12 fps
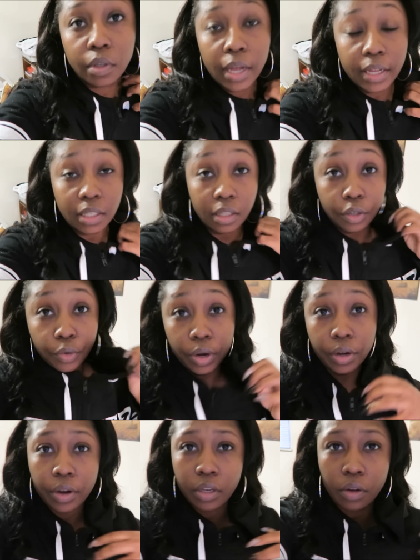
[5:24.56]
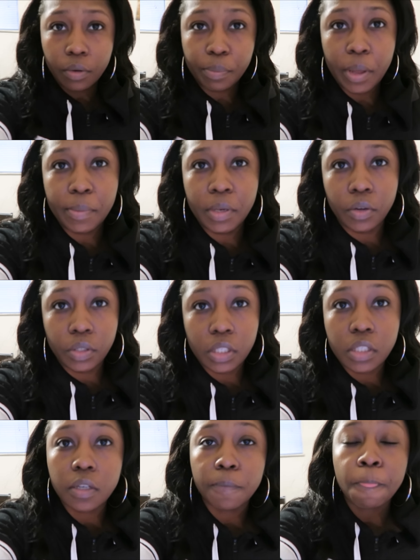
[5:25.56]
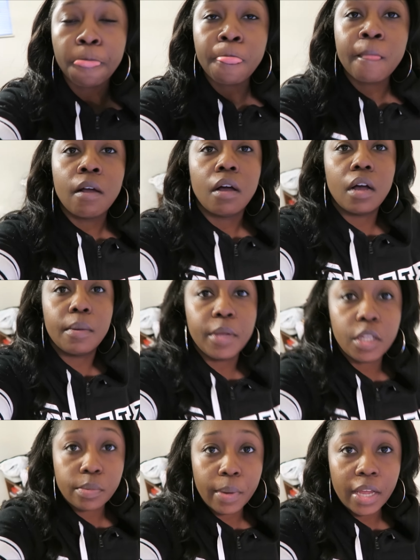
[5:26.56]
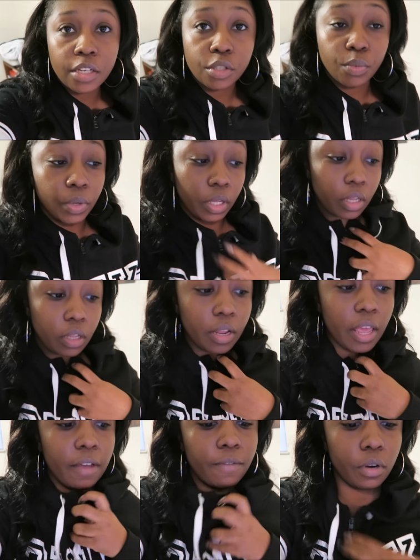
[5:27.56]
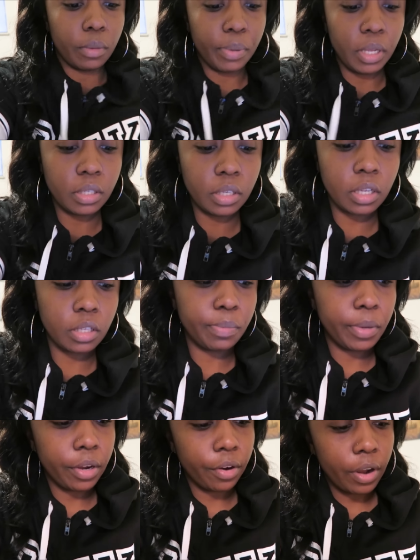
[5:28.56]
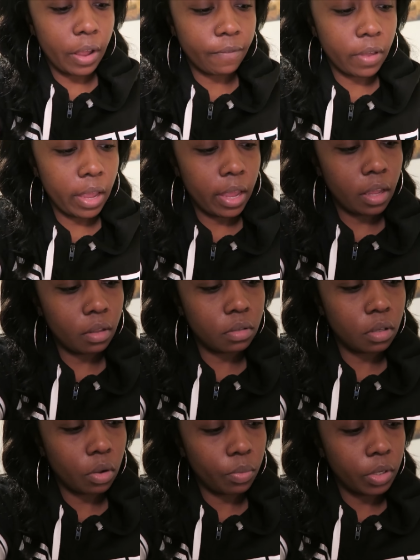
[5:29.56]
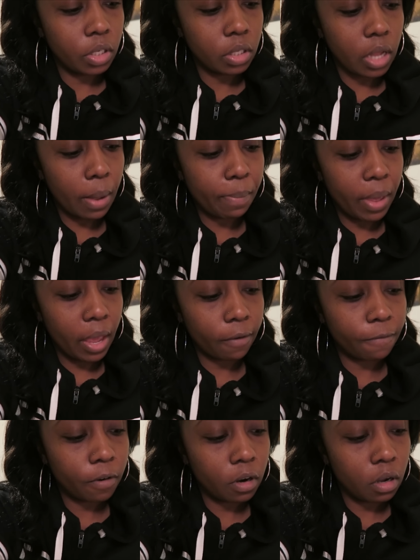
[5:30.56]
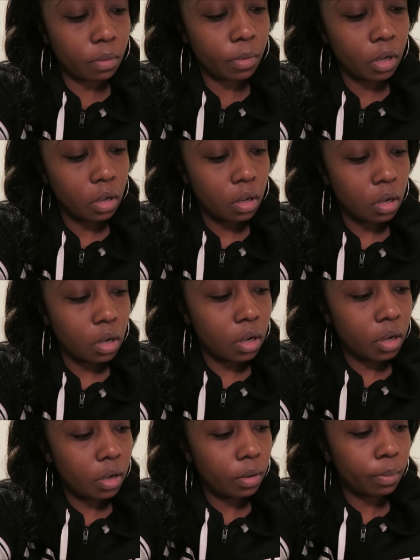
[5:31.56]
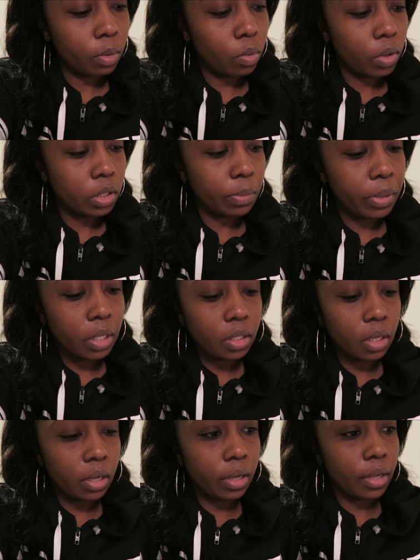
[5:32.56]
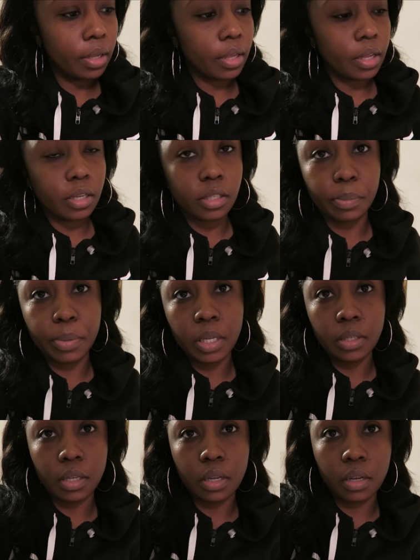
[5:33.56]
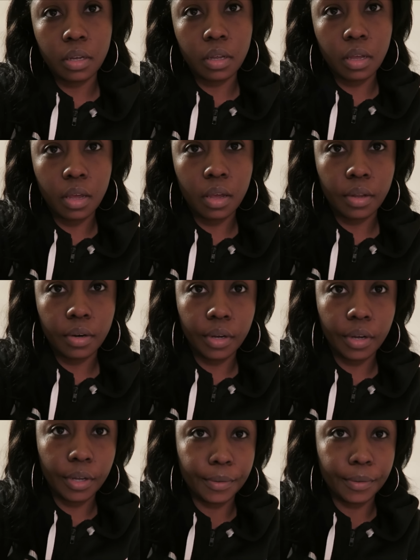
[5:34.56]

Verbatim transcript: Guys, I look cray-cray. Don't pay me no attention. Me and Tamaya just went in half on a pizza because me and her haven't ate. So, we just got back from going to Pizza Hut, getting some pizza. And,